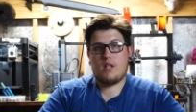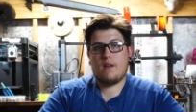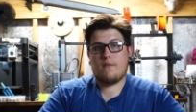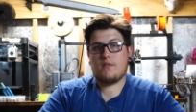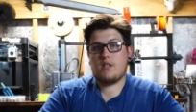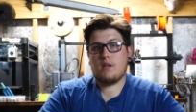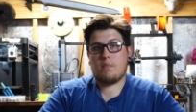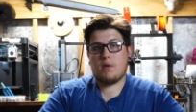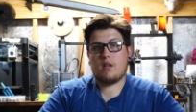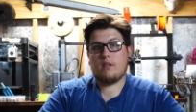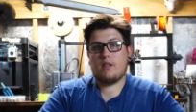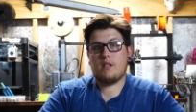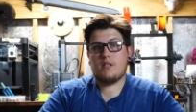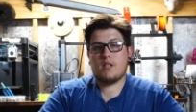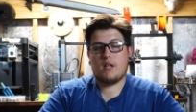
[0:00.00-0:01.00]
They've
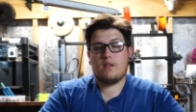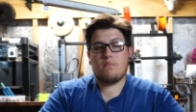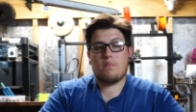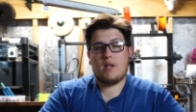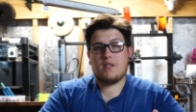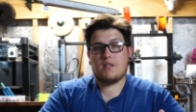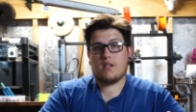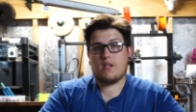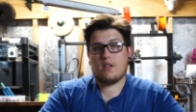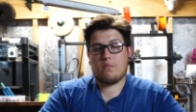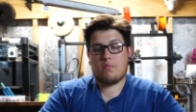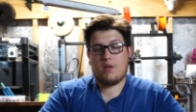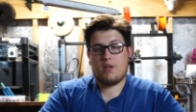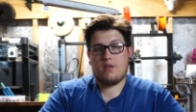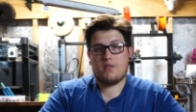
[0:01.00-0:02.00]
typically done bedslinger
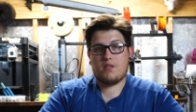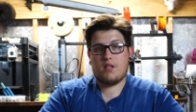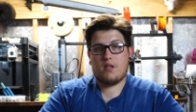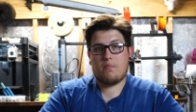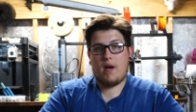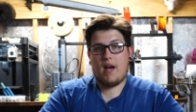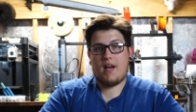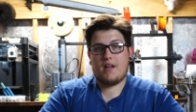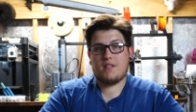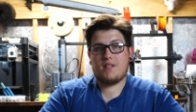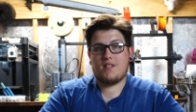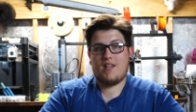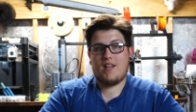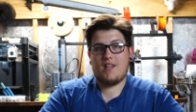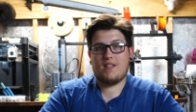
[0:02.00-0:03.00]
printers in the
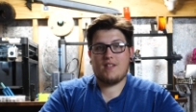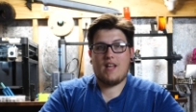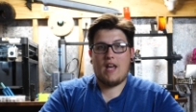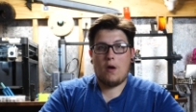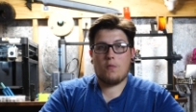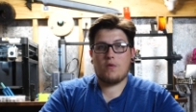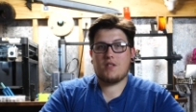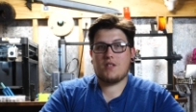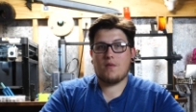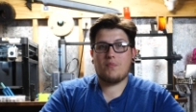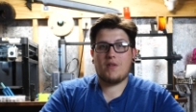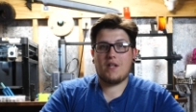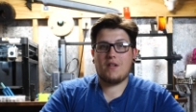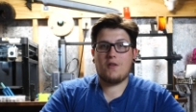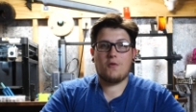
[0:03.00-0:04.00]
past, and it was
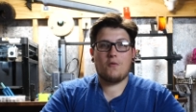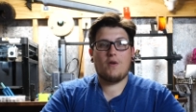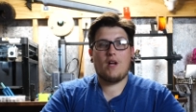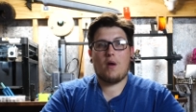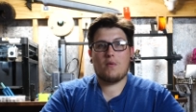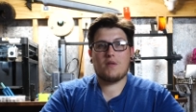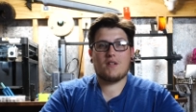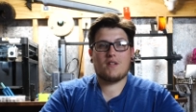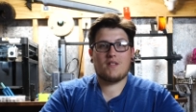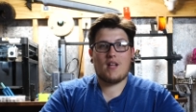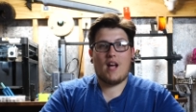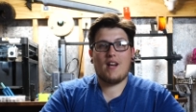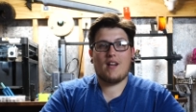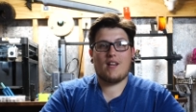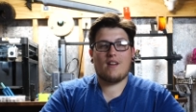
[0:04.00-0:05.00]
something new and it was
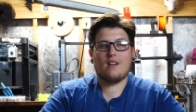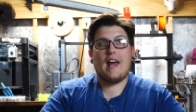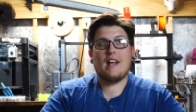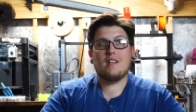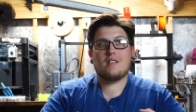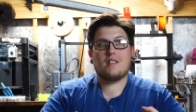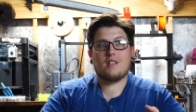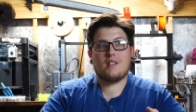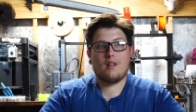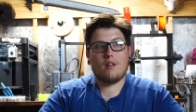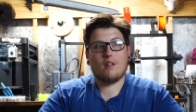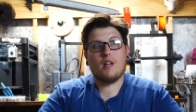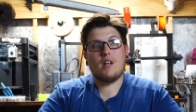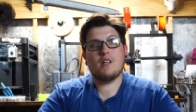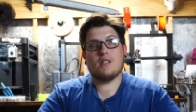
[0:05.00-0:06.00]
exciting. And it
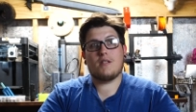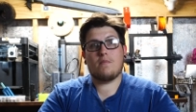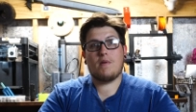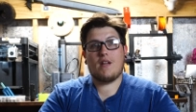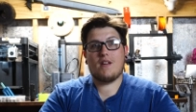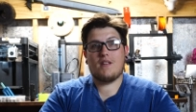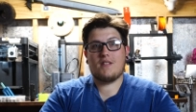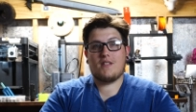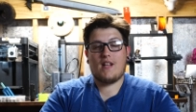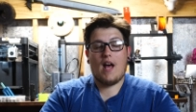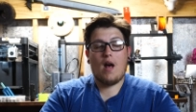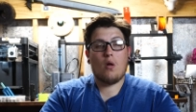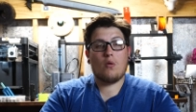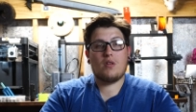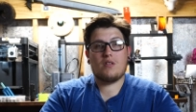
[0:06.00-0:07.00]
still is because
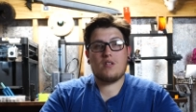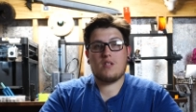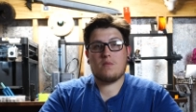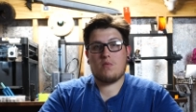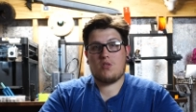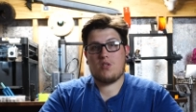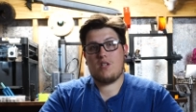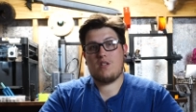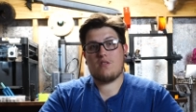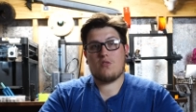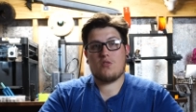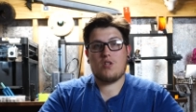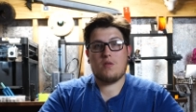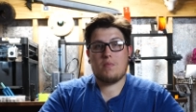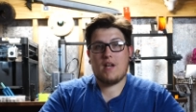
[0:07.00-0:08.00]
now that these machines are
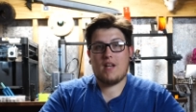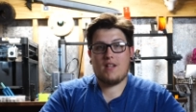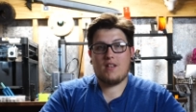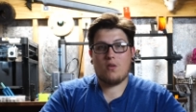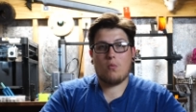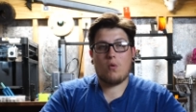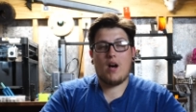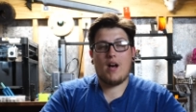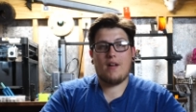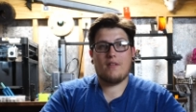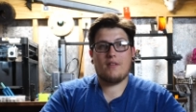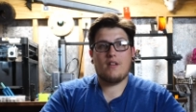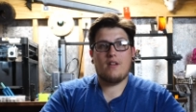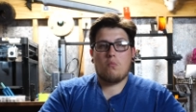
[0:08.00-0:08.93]
shipping and in the wild,